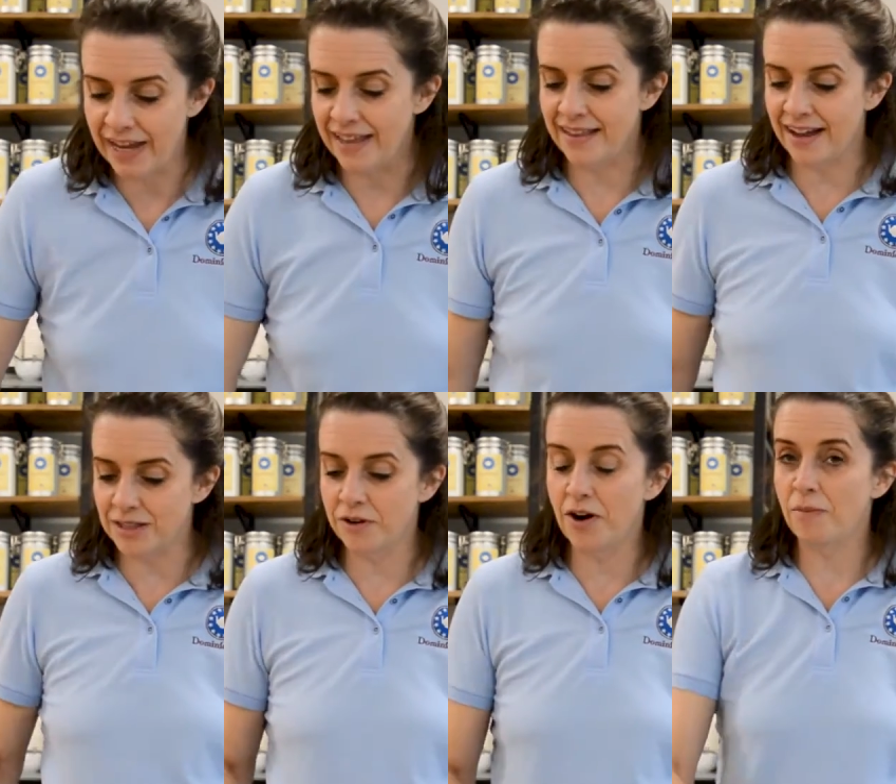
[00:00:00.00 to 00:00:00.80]
And
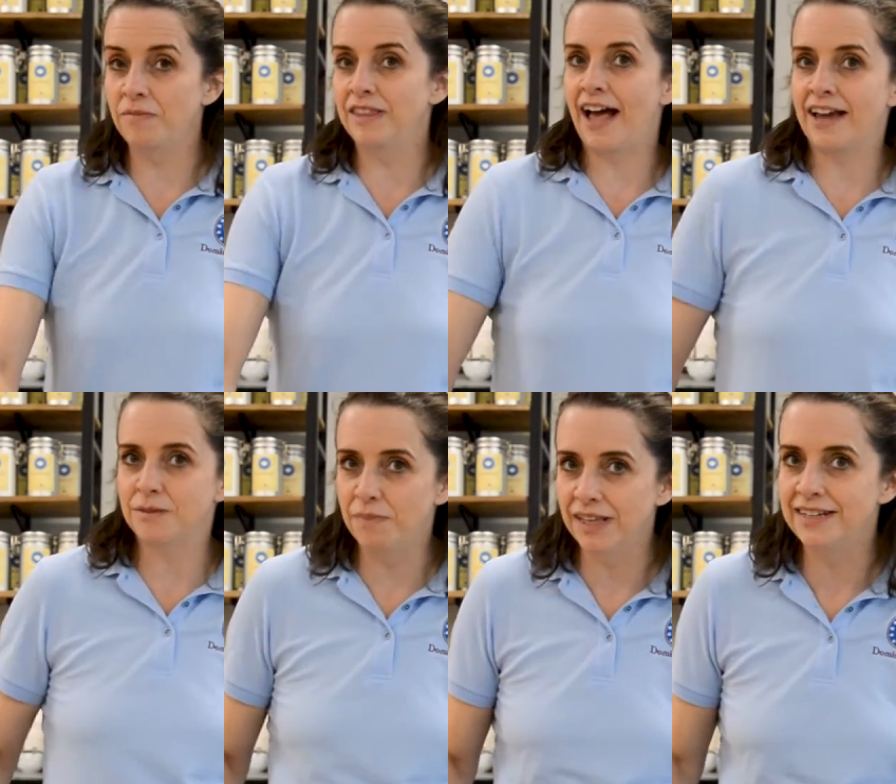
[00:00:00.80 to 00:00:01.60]
that's what our
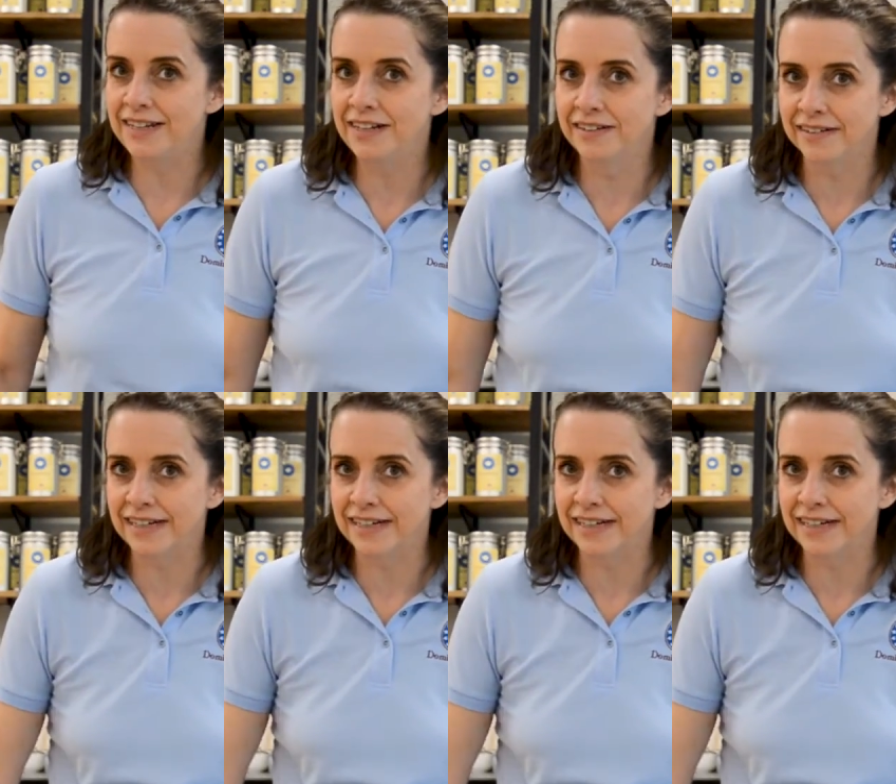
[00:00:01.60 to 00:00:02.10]
last blend here